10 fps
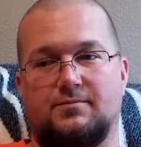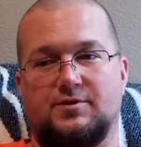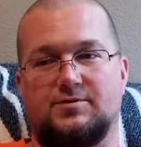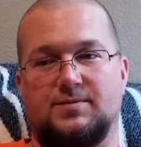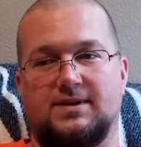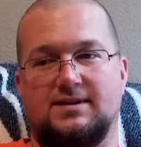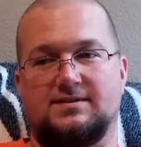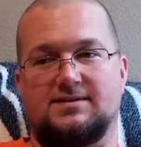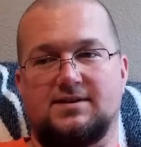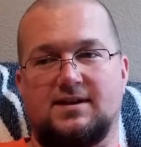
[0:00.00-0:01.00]
Which
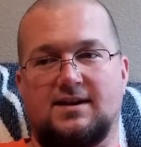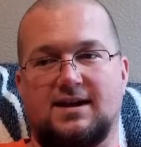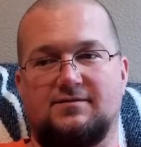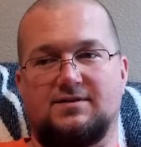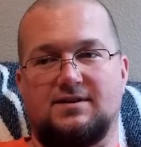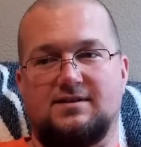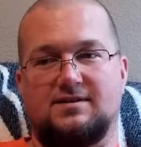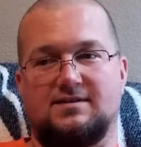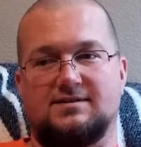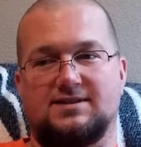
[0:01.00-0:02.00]
means I have to
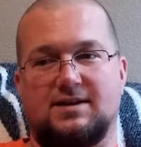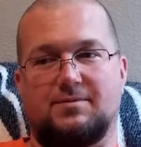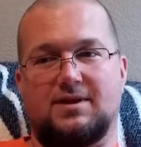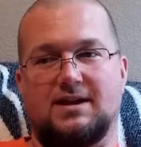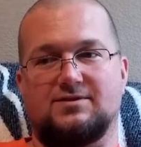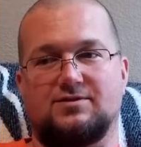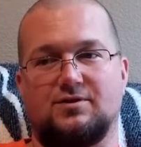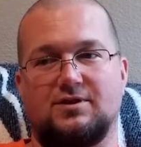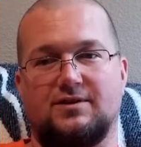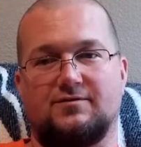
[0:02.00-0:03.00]
skip class
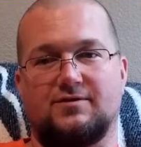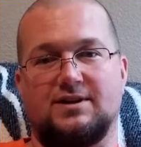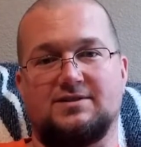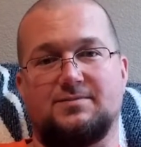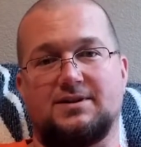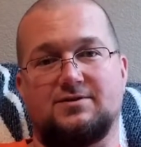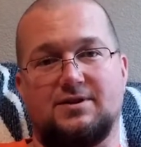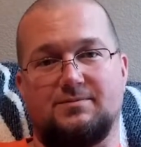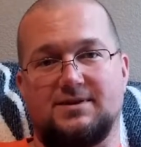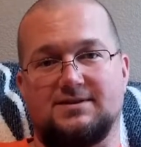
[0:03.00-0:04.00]
early for each of my
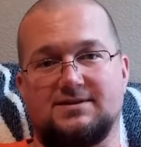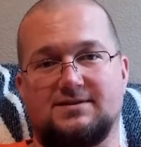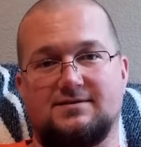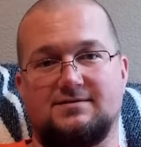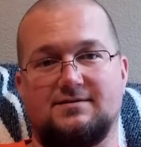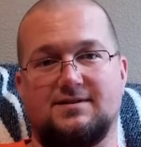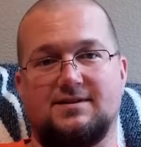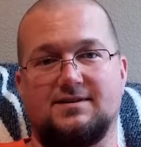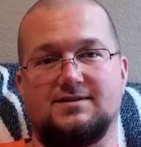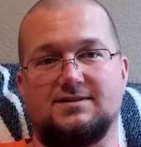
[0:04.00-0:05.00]
treatments.
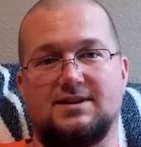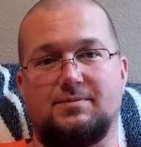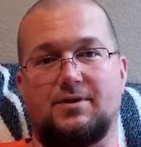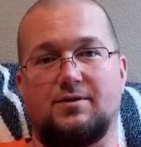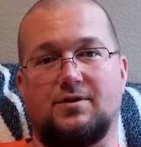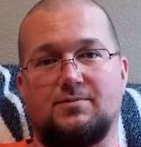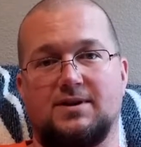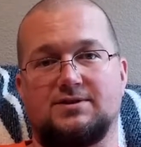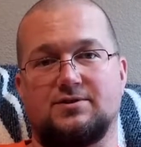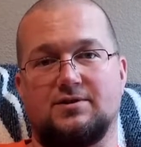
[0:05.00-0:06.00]
Skip it 30
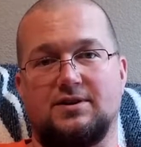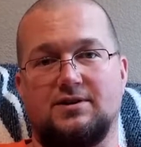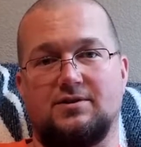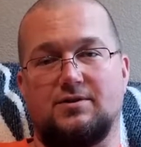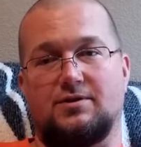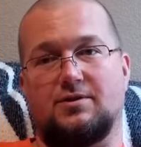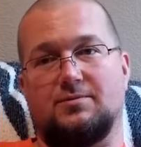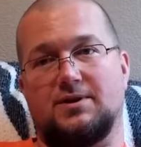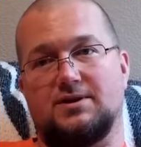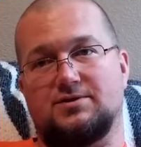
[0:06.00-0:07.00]
minutes early to do the
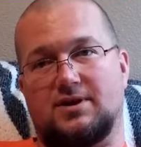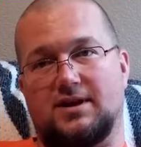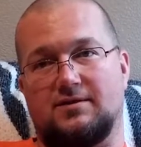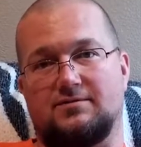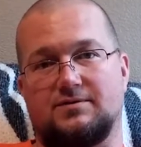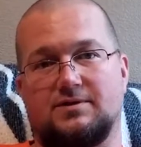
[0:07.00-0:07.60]
30-minute drive